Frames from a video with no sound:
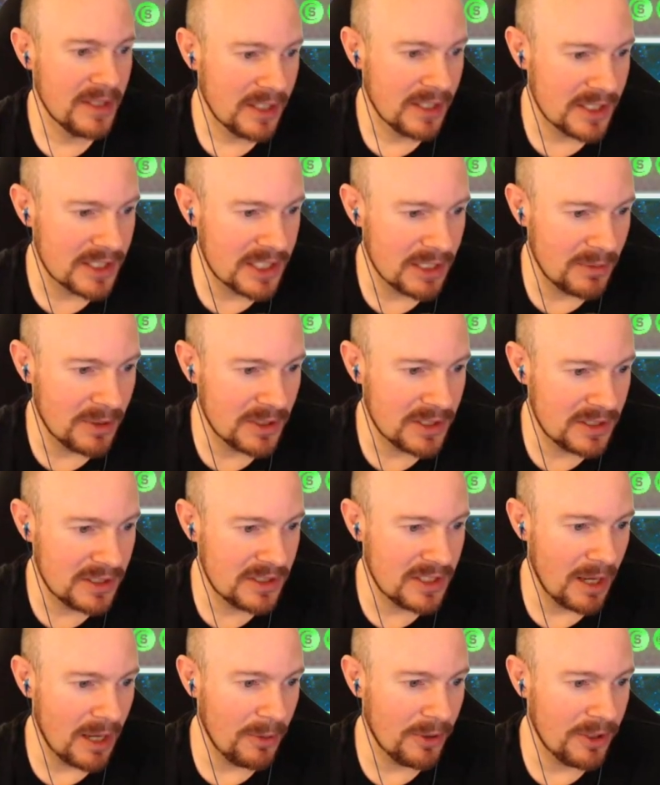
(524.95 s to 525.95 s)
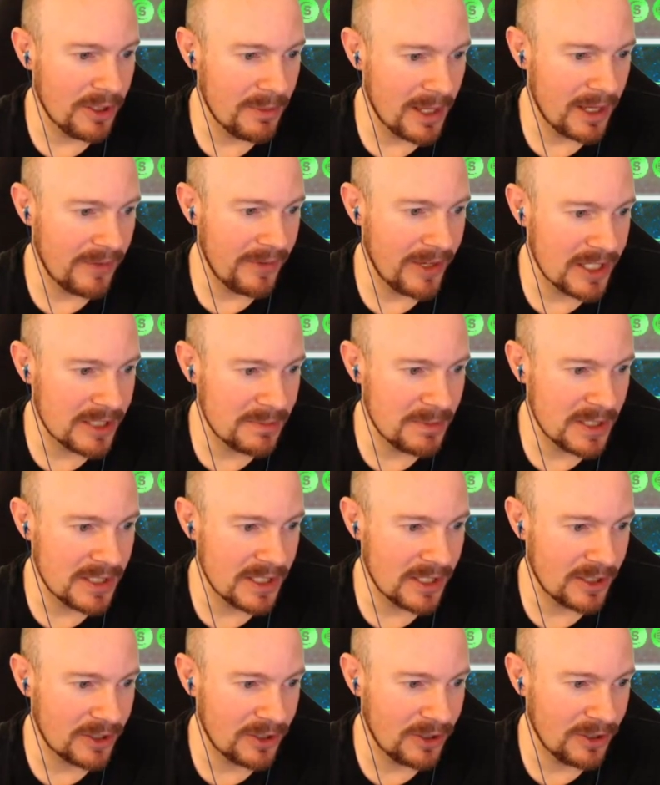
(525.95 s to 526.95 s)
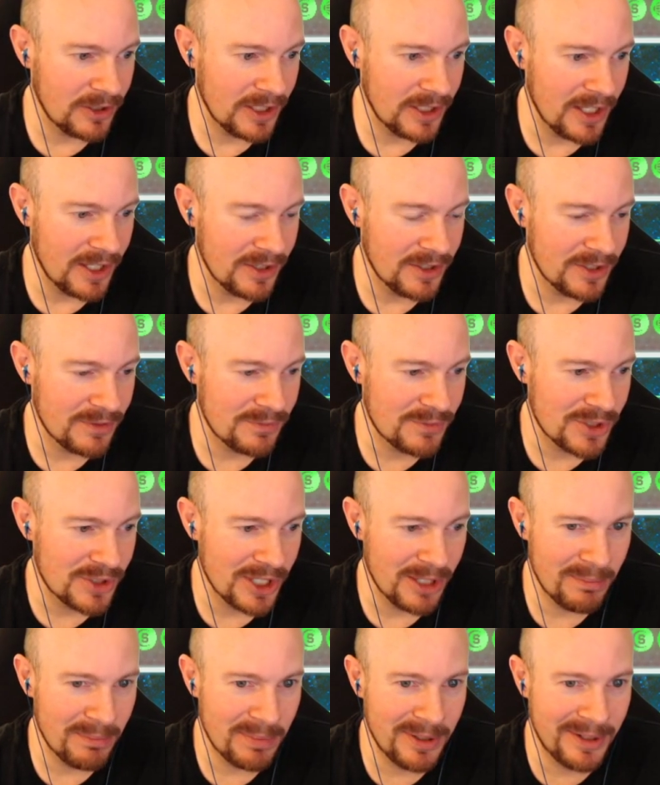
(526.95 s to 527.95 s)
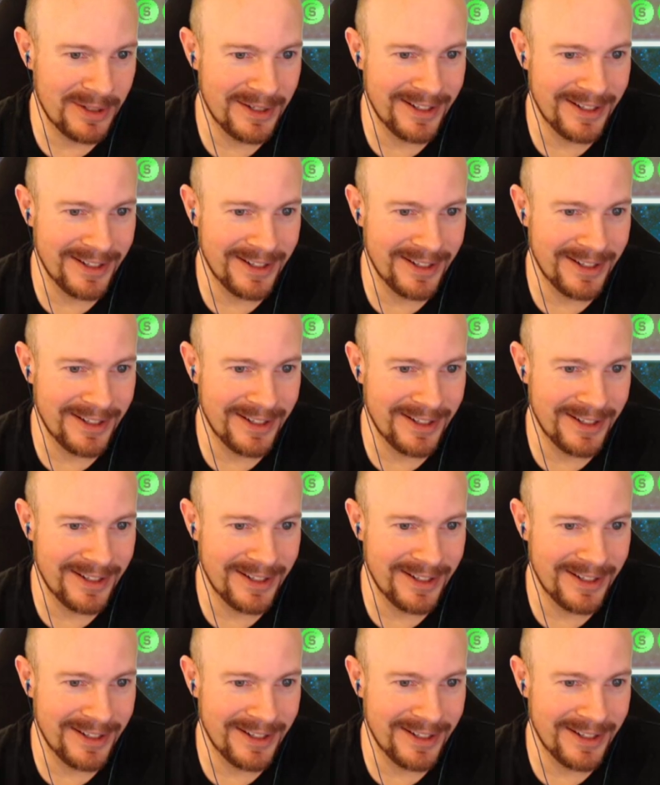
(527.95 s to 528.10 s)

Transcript: Can someone double the amount of ASBs that are currently on the ship?